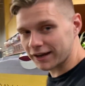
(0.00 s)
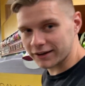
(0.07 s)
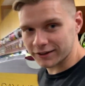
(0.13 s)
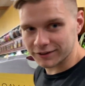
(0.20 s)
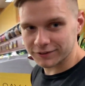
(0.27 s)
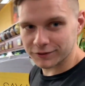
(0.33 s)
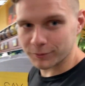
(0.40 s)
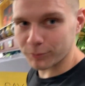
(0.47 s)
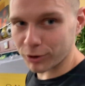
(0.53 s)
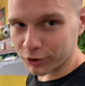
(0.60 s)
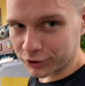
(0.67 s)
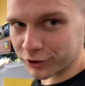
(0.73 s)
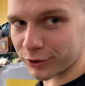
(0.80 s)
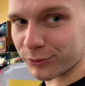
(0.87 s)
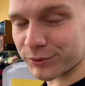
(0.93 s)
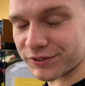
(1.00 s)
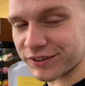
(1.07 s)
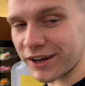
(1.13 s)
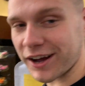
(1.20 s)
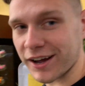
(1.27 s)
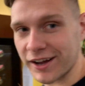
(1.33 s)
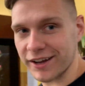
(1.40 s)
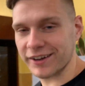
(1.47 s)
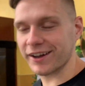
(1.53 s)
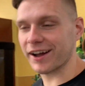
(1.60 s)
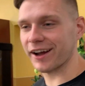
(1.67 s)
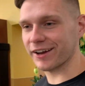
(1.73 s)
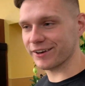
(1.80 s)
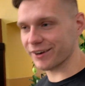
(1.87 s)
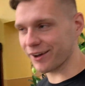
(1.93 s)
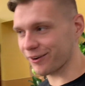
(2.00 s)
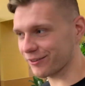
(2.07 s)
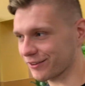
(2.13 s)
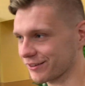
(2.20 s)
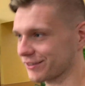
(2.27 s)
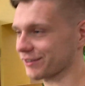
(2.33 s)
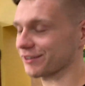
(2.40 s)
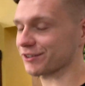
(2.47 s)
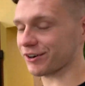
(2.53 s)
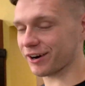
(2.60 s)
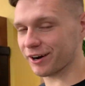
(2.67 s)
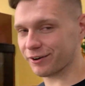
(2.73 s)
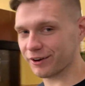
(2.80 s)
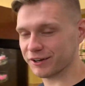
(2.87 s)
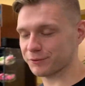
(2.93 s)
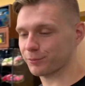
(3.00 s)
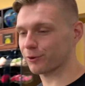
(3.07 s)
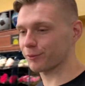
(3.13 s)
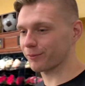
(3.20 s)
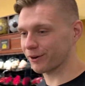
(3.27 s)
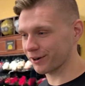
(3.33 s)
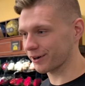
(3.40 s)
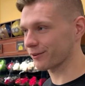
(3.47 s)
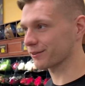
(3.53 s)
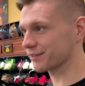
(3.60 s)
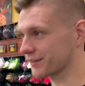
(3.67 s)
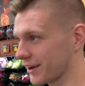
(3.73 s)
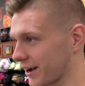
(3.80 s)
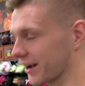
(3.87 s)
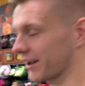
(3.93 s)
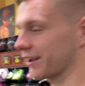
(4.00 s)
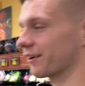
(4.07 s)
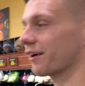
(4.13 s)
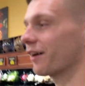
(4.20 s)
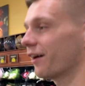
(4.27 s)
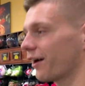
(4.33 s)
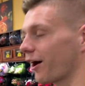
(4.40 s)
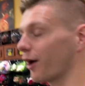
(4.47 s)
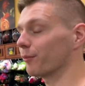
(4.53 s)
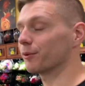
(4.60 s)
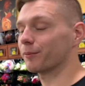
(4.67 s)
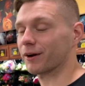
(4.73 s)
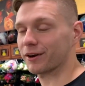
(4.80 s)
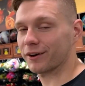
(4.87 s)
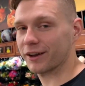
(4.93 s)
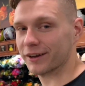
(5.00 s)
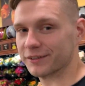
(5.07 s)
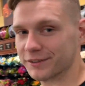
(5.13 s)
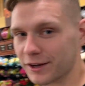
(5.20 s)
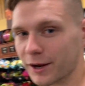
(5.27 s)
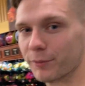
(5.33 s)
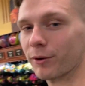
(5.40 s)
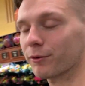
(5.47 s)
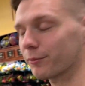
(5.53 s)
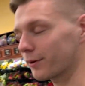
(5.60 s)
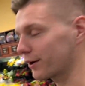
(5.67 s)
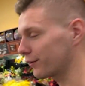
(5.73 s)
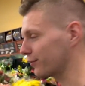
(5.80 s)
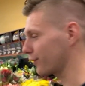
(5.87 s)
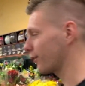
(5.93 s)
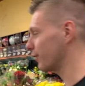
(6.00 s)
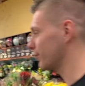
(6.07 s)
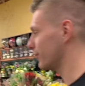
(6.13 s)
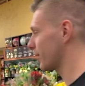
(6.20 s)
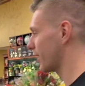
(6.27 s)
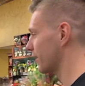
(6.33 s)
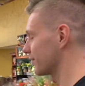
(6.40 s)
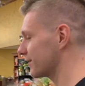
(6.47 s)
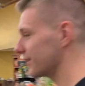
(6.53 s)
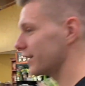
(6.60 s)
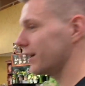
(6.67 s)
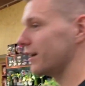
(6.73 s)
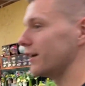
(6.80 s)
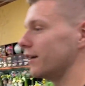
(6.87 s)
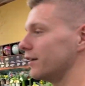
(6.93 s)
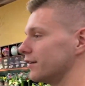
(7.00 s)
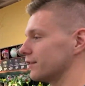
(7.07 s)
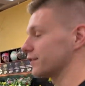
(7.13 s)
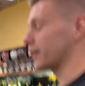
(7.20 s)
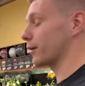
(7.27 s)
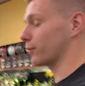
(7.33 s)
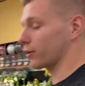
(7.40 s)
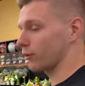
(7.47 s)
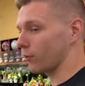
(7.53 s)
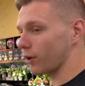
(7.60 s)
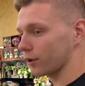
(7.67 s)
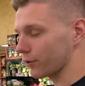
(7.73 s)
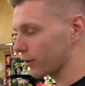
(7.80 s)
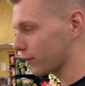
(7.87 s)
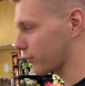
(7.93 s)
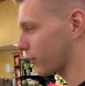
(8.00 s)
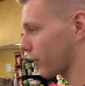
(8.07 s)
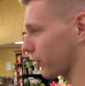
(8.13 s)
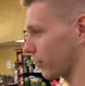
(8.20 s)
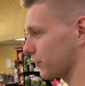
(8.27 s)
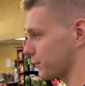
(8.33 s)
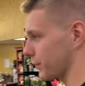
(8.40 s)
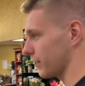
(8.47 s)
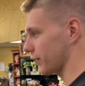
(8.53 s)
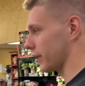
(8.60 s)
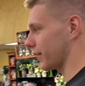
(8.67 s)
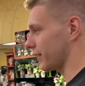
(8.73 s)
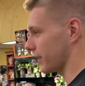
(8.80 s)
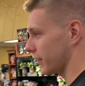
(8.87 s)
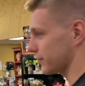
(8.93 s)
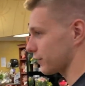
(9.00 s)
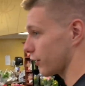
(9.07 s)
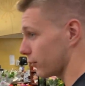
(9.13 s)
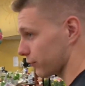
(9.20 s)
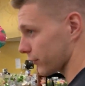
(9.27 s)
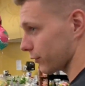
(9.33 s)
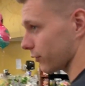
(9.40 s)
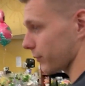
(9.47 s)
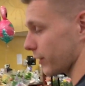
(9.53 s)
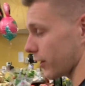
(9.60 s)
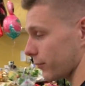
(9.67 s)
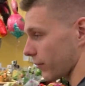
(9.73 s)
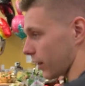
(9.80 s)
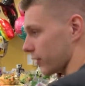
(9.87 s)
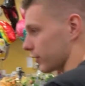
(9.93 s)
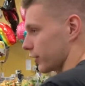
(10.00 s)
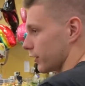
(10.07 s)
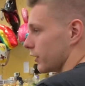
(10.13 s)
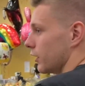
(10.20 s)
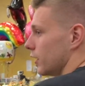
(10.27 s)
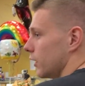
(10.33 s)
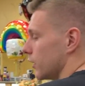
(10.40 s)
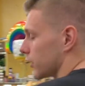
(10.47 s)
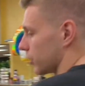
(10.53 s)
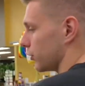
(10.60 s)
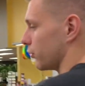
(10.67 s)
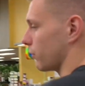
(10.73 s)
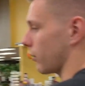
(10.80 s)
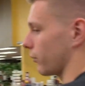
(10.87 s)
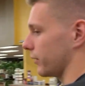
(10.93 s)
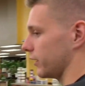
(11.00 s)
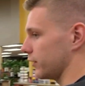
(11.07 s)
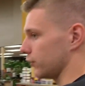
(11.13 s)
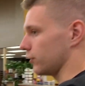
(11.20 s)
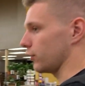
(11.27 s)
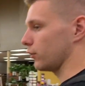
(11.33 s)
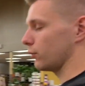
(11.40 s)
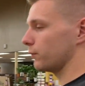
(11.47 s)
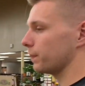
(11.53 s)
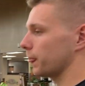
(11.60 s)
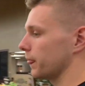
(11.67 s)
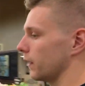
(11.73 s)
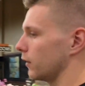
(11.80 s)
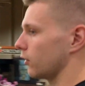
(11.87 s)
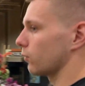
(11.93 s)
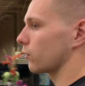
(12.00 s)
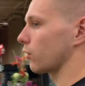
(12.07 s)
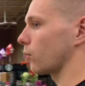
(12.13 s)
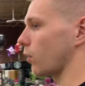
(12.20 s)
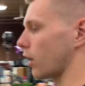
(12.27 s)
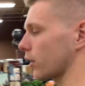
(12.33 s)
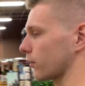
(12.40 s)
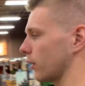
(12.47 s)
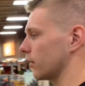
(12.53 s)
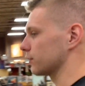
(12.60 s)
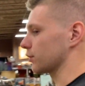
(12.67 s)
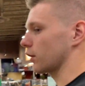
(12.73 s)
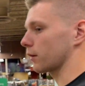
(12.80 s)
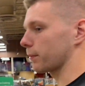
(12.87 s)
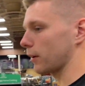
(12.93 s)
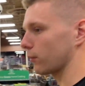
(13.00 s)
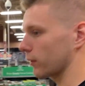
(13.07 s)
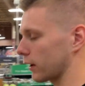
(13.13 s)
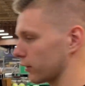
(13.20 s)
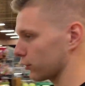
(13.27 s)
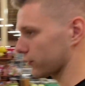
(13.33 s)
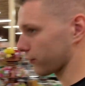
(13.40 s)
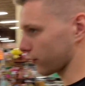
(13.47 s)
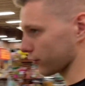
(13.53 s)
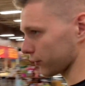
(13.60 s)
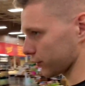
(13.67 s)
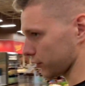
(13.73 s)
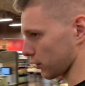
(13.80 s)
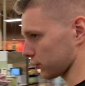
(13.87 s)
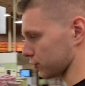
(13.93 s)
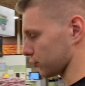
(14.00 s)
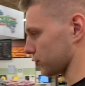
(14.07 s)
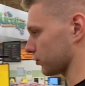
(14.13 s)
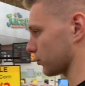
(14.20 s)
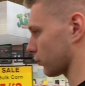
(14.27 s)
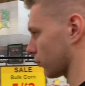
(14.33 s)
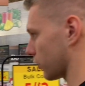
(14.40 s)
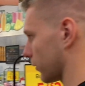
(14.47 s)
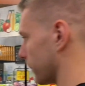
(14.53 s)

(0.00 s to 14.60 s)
it, the marker was dying. I know that the dry erase board marker was dying. I'll be better next time. I'll be better for all you guys. Today we're gonna walk around Kroger. It's pretty late at night, so hopefully we'll be unbothered. We can do what we need to do. We're gonna walk around and talk about what I look for in the grocery store.